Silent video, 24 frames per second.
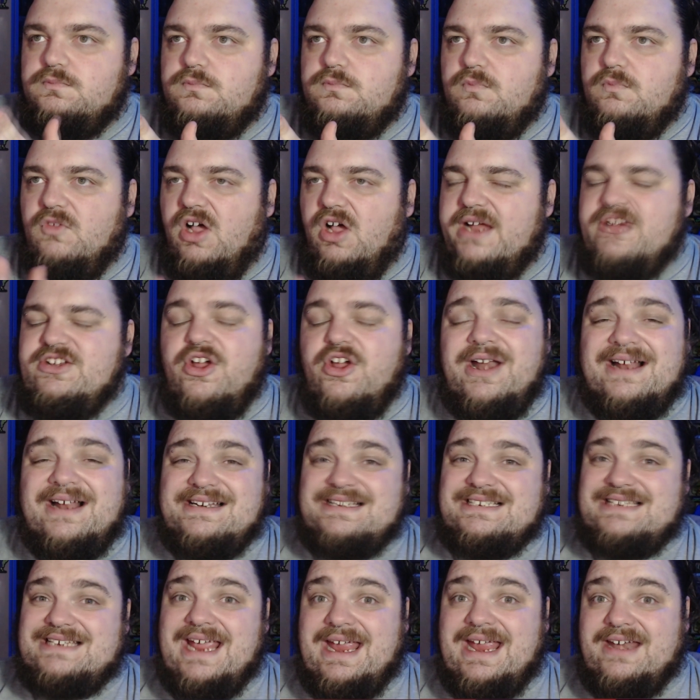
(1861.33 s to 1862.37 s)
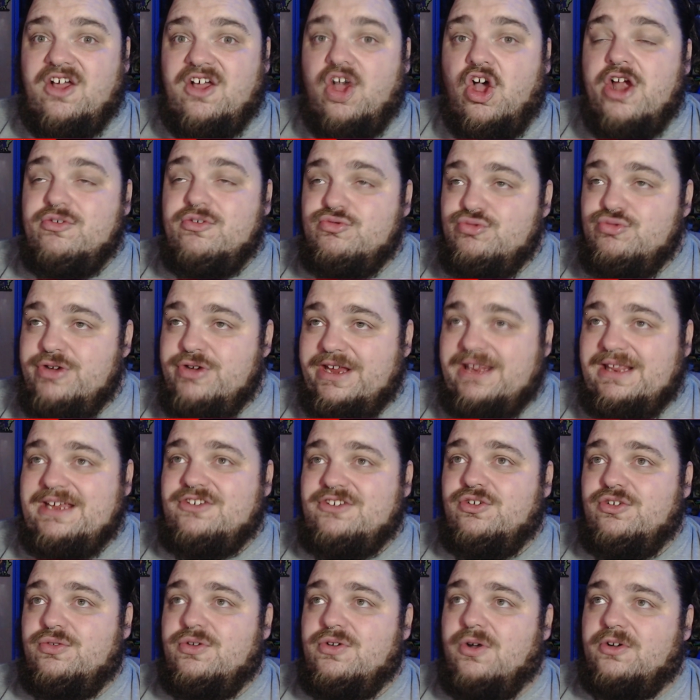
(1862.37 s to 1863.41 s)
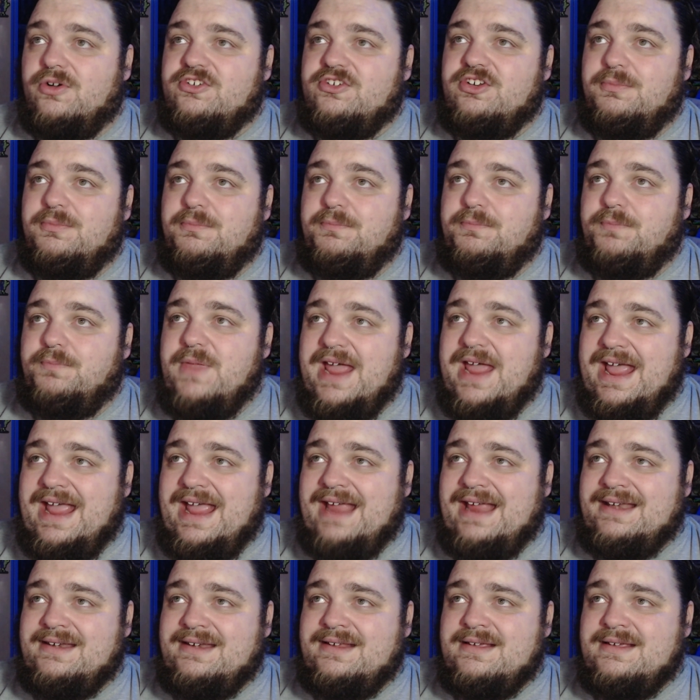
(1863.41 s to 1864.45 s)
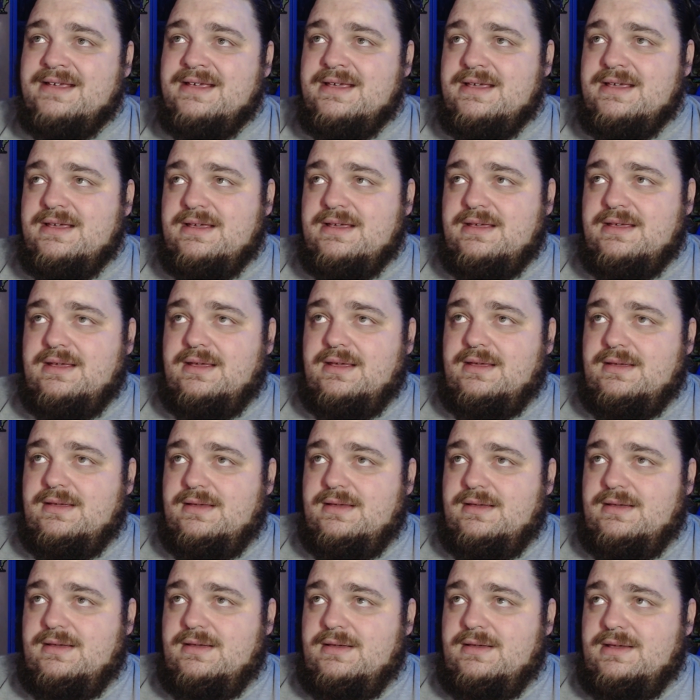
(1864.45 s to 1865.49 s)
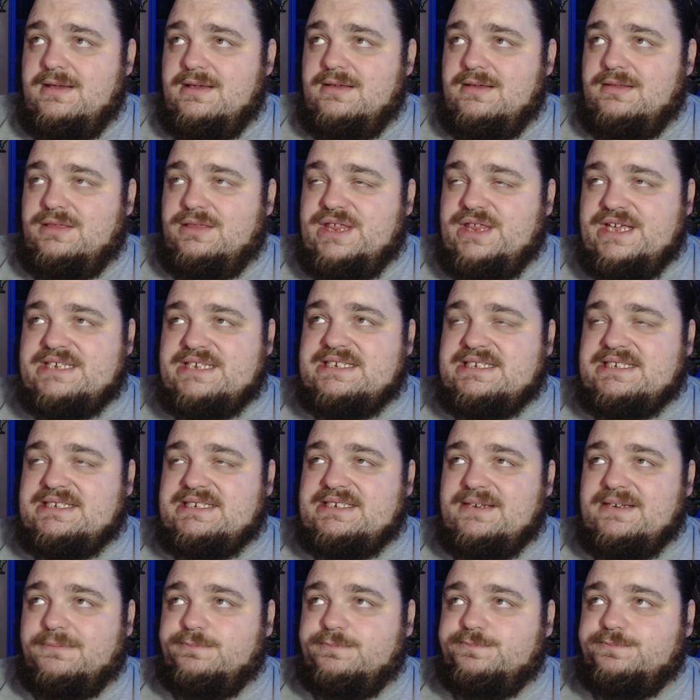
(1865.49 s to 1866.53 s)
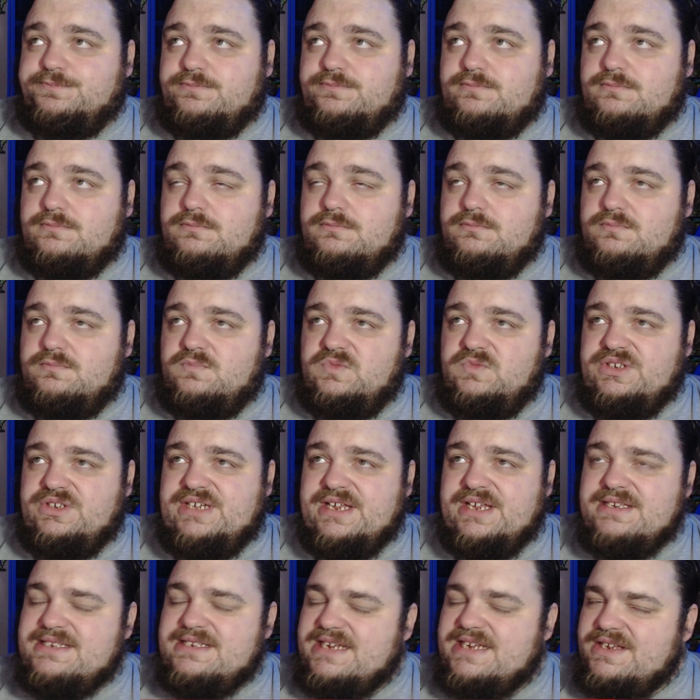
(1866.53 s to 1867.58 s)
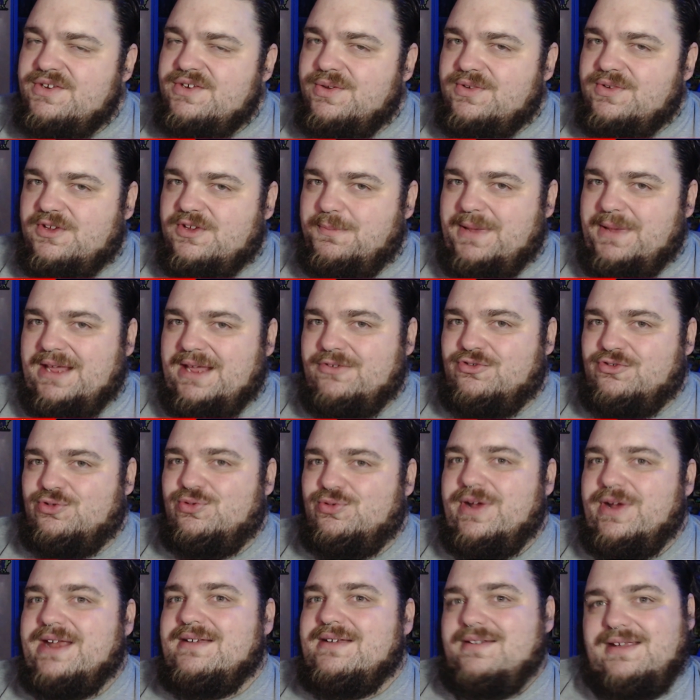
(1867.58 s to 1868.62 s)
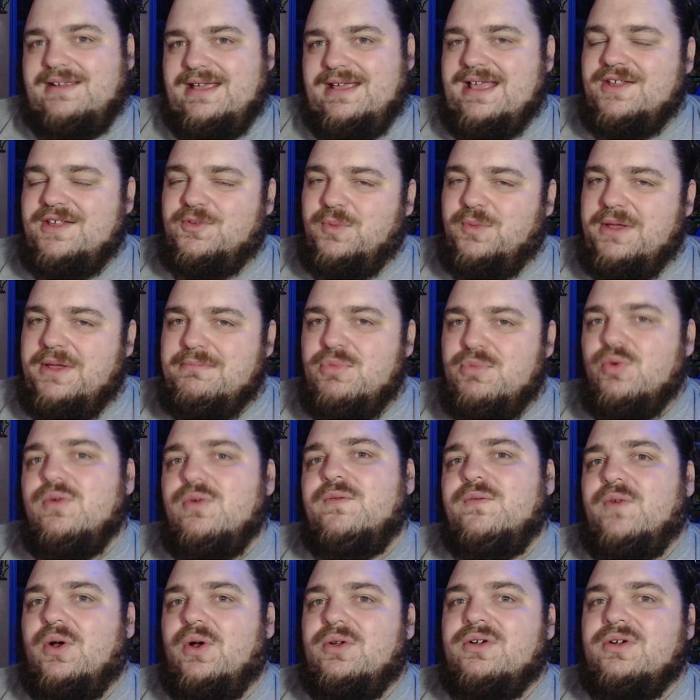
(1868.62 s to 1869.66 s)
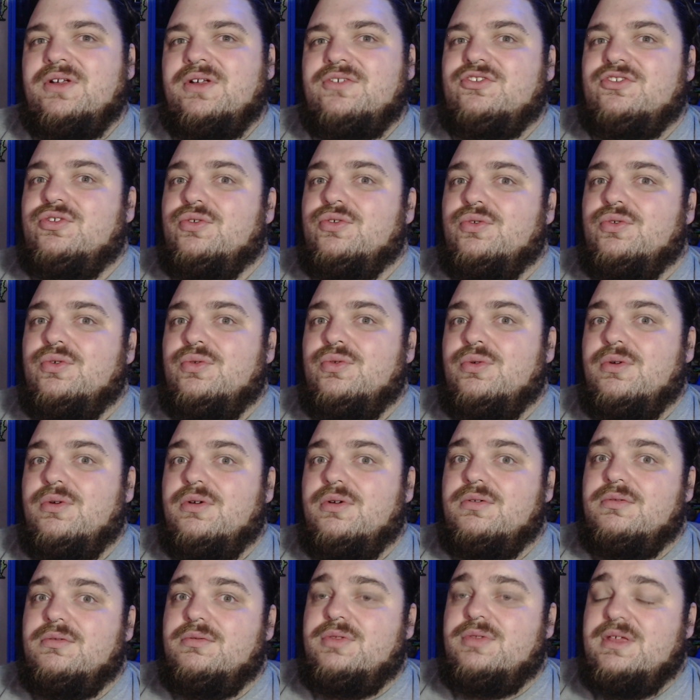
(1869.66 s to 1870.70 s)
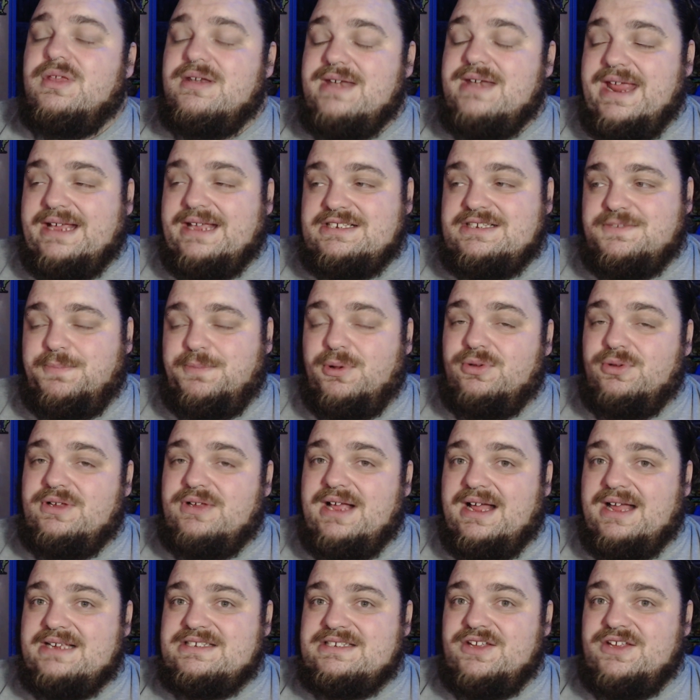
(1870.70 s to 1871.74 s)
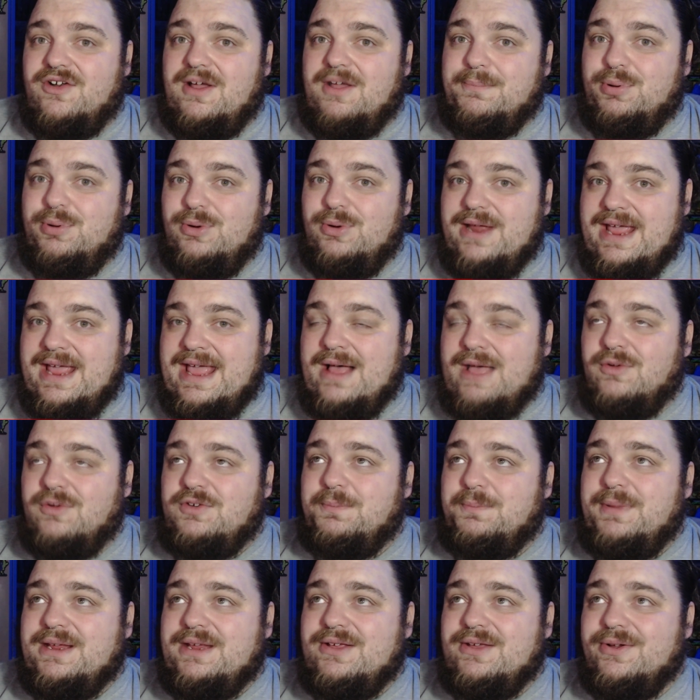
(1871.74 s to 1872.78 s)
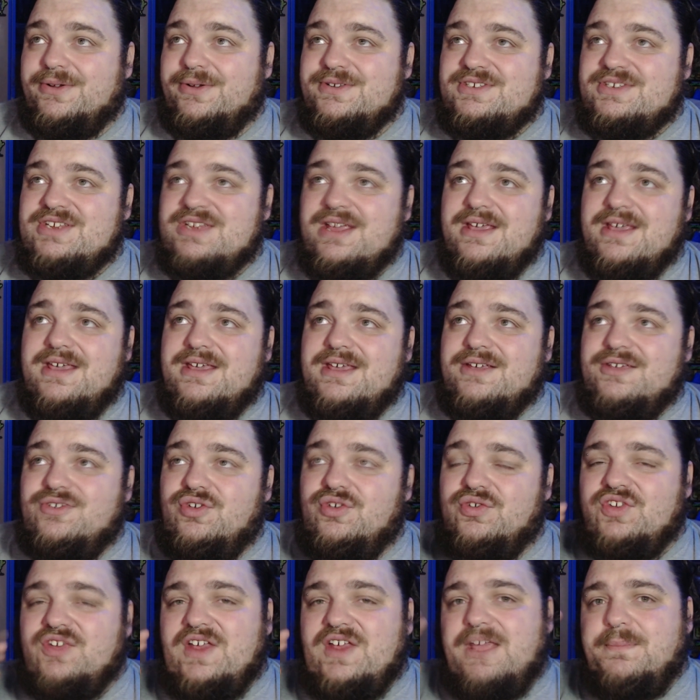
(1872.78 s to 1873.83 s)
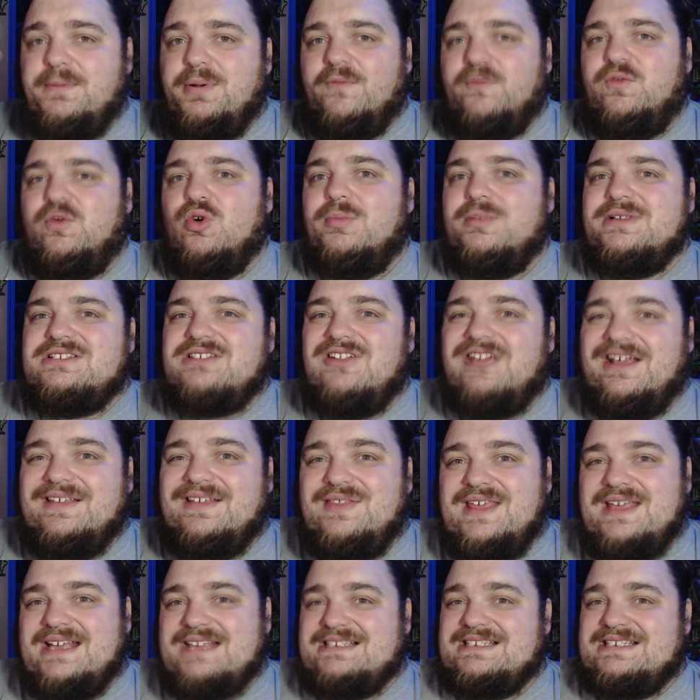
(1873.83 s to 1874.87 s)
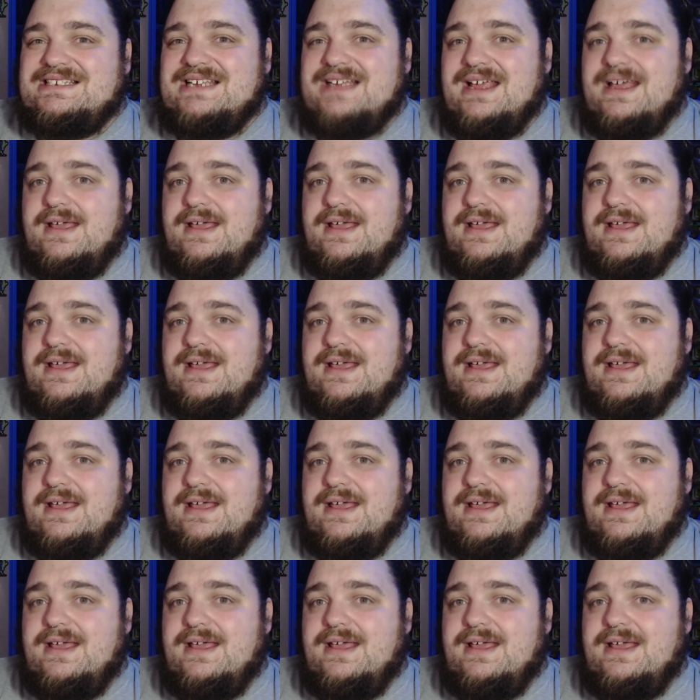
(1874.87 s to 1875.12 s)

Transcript: don't understand. I really do not. And this continues to be a trend as we move on to the next podcast that I put out, because you see a performance like this,